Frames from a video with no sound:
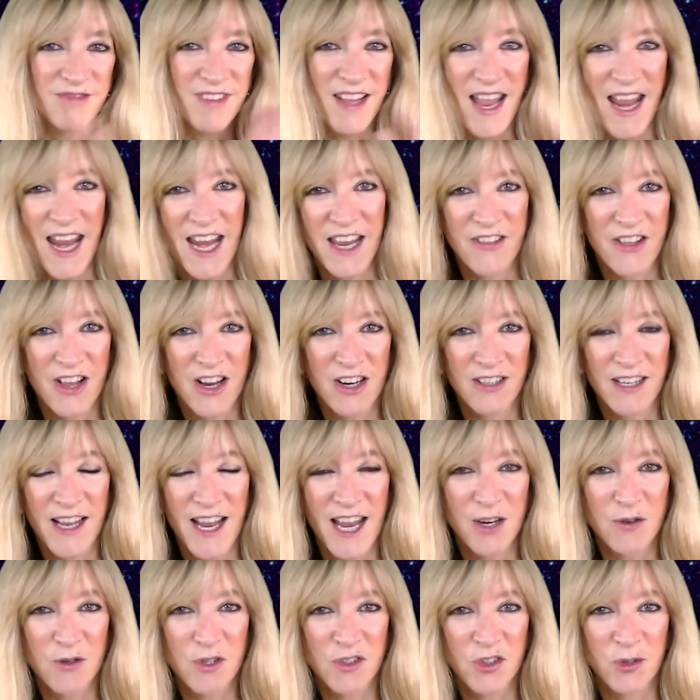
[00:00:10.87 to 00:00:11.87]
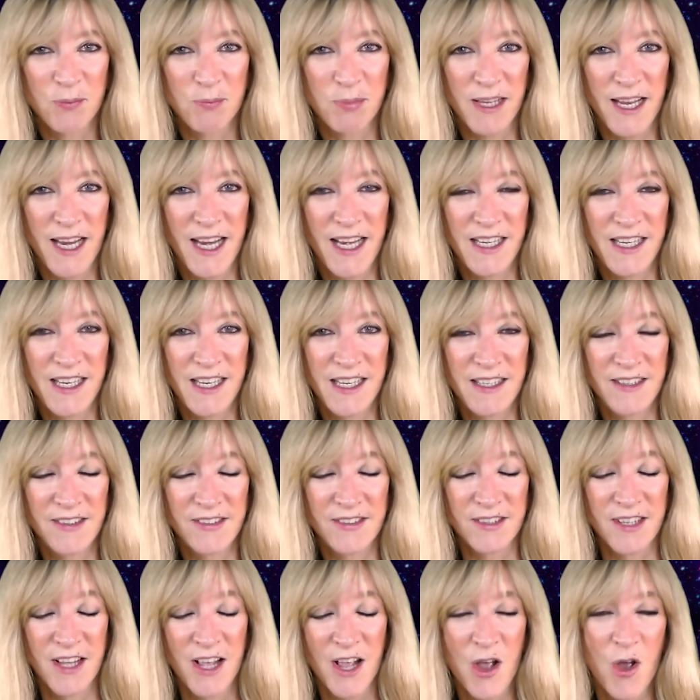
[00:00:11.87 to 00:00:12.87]
Hey there, language
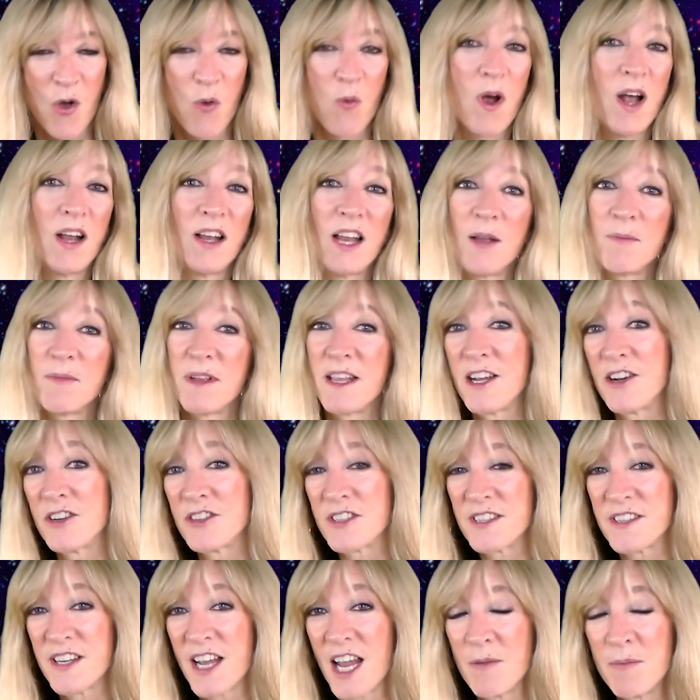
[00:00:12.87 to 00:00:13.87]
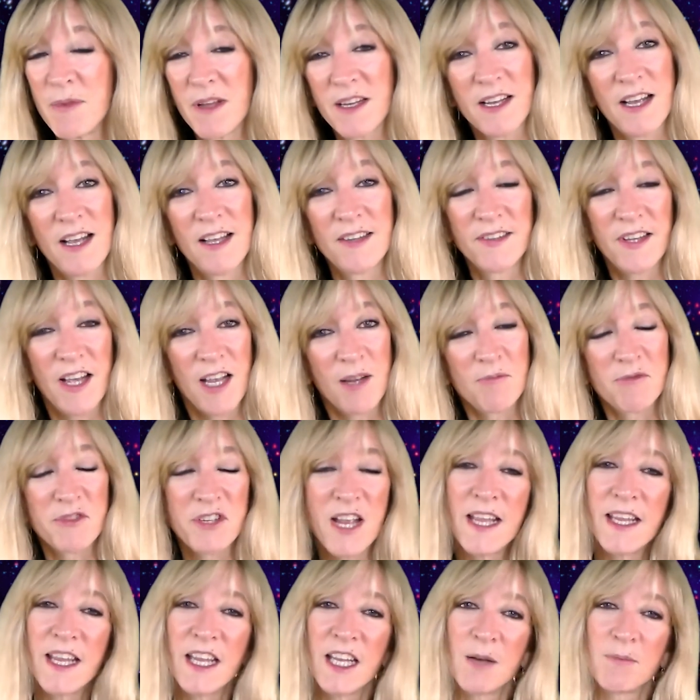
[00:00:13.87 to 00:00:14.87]
splainies. Well, I'm here today because I'm
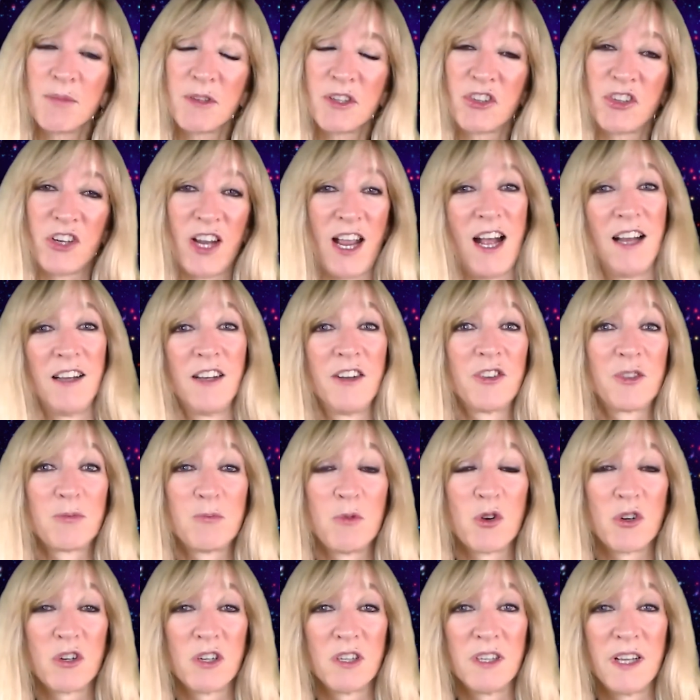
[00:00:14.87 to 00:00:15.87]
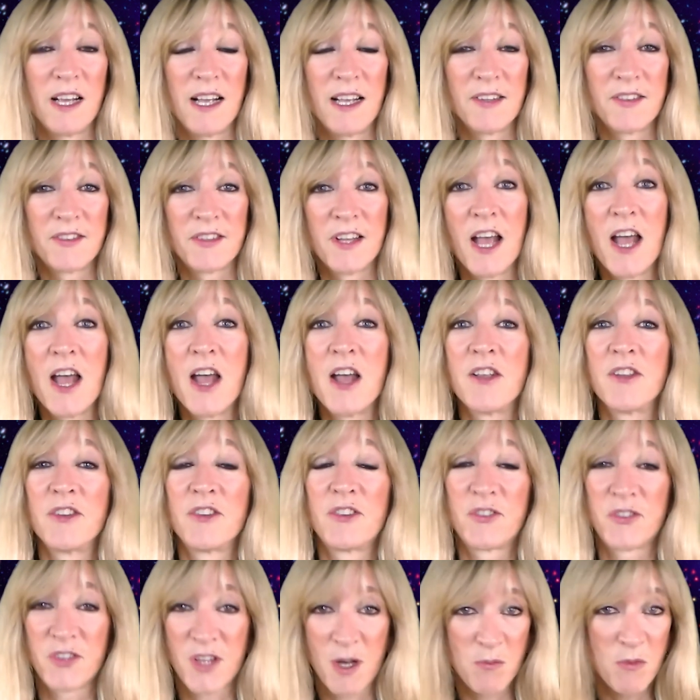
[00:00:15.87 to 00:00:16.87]
taking up a challenge, more or less.
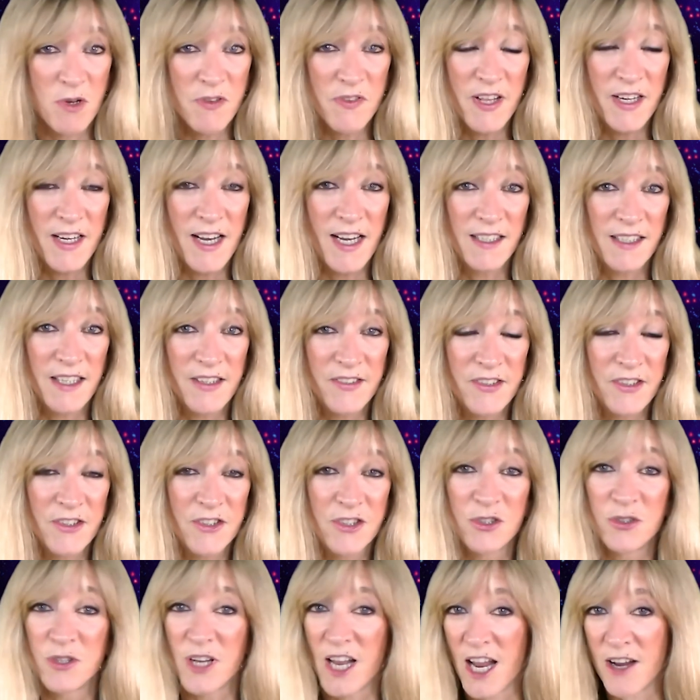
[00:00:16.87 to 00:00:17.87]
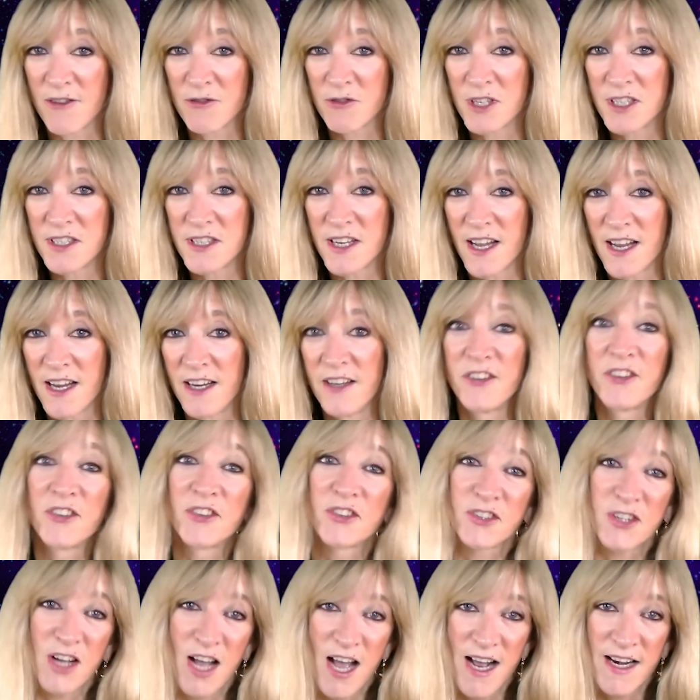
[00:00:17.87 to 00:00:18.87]
Someone that I listen to every day,
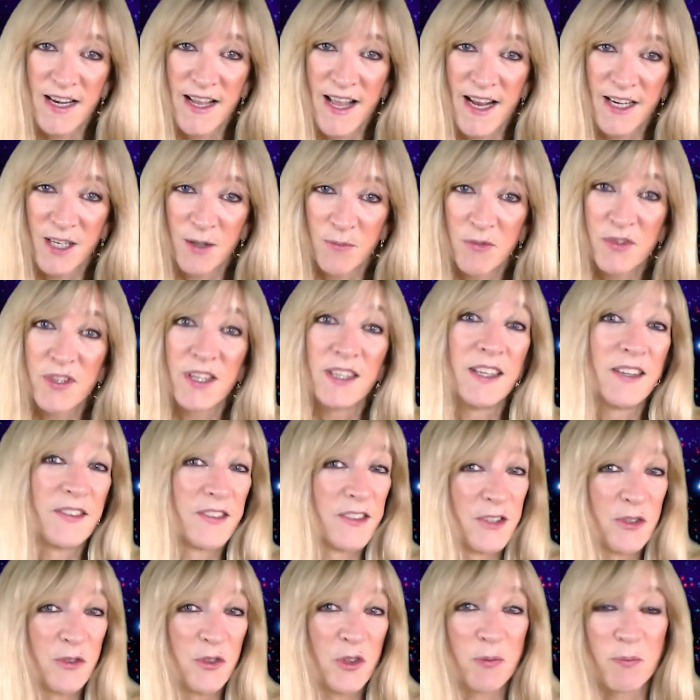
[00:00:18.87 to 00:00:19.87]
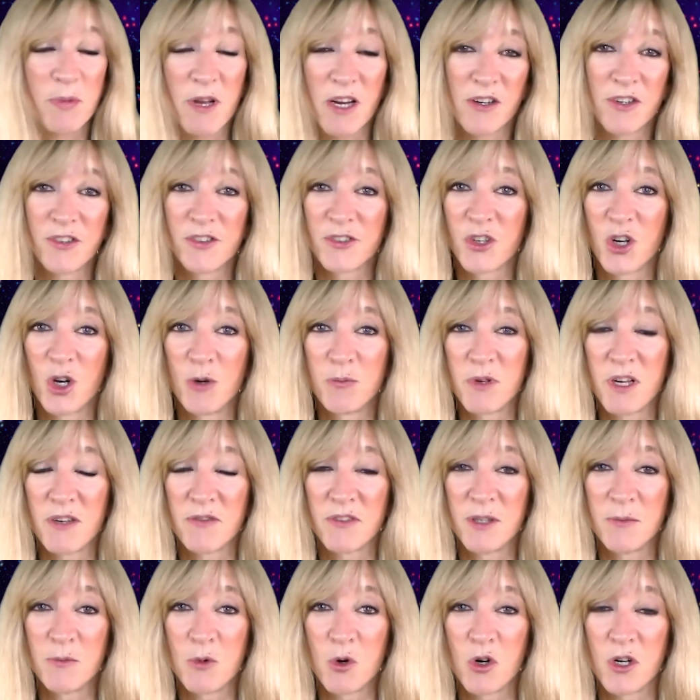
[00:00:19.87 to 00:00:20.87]
Scott Adams, I listen to his Periscope
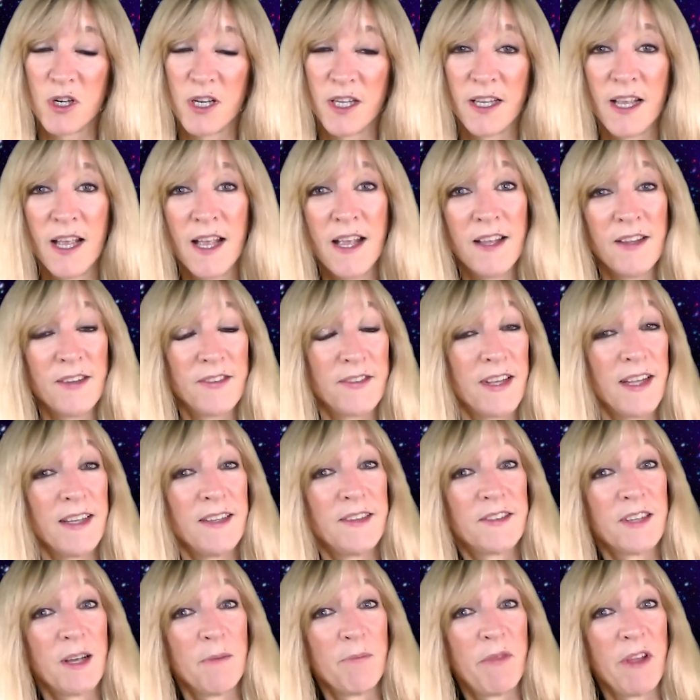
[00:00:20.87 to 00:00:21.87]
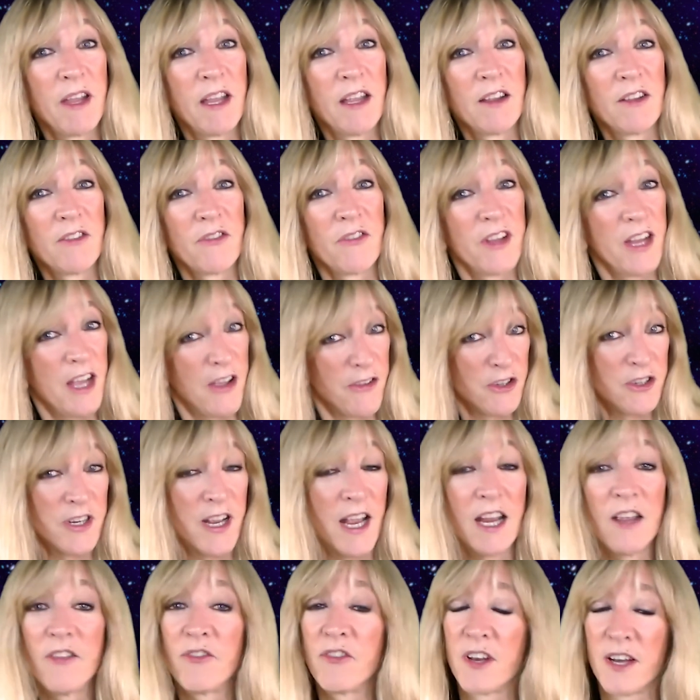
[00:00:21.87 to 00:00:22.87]
every morning, said something the other
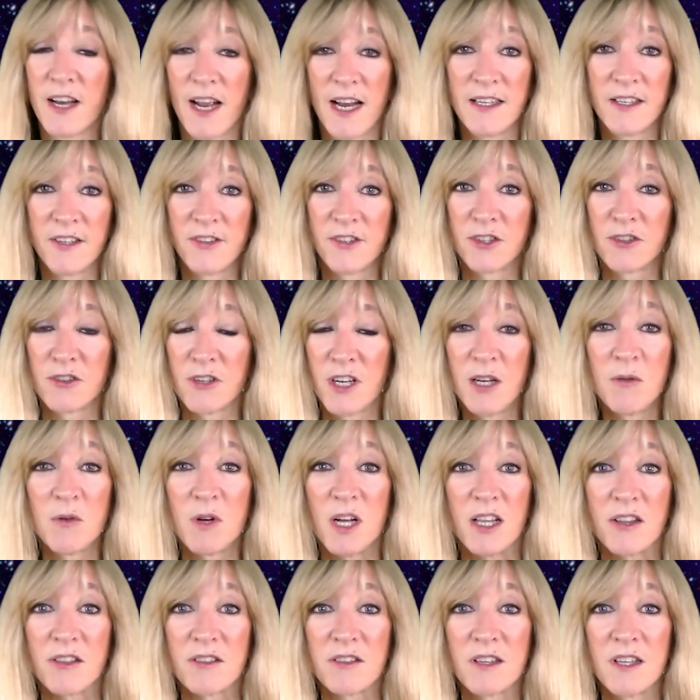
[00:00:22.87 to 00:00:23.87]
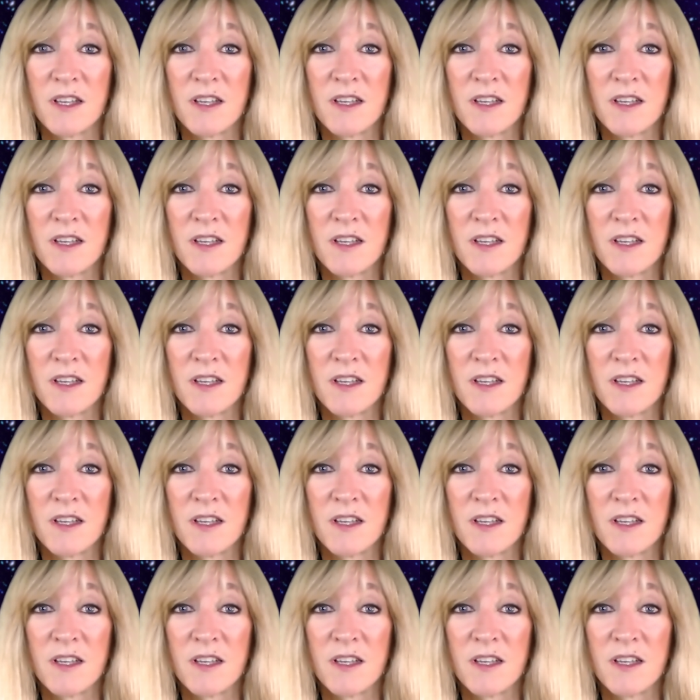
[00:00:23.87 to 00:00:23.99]
day that I disagree with.